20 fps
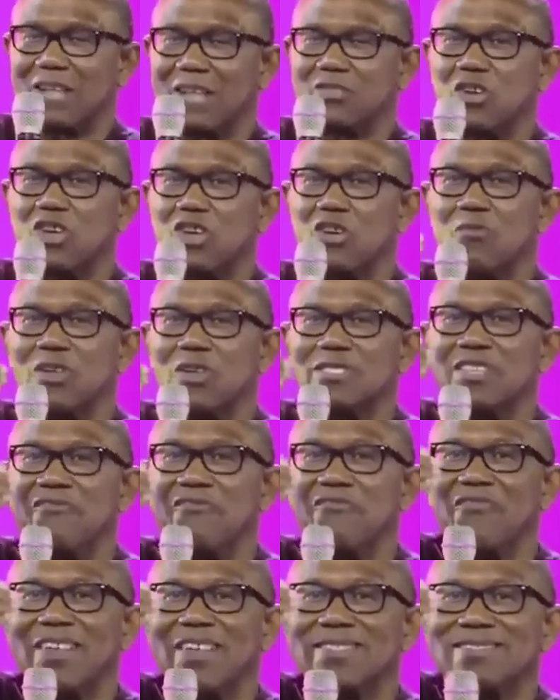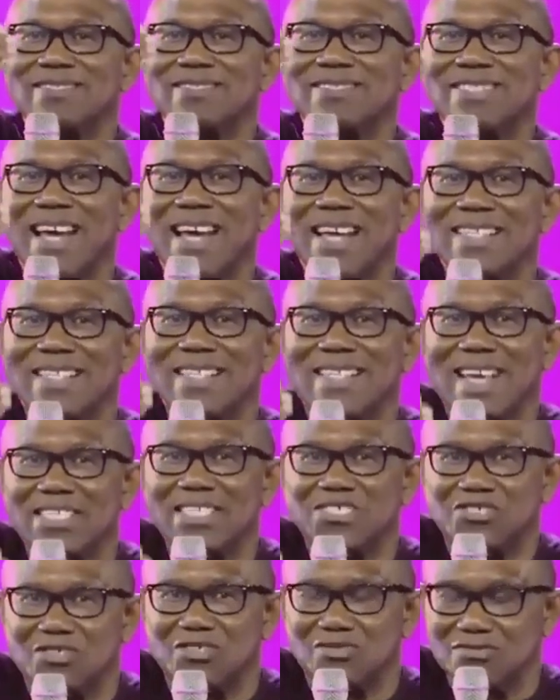And so you must invest in
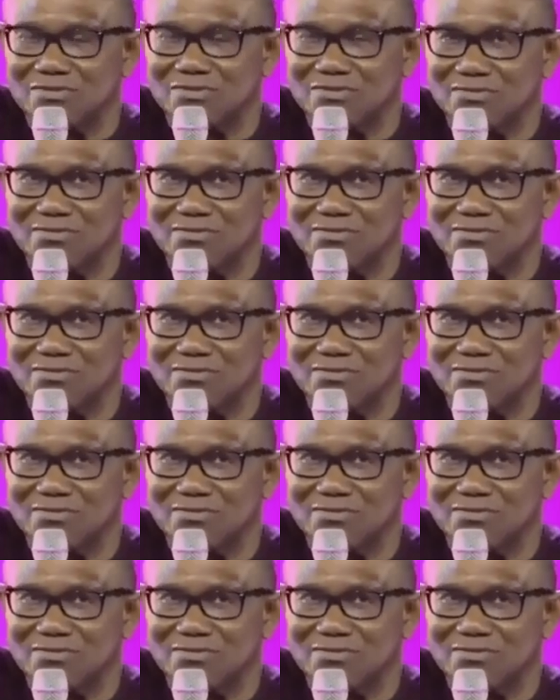education.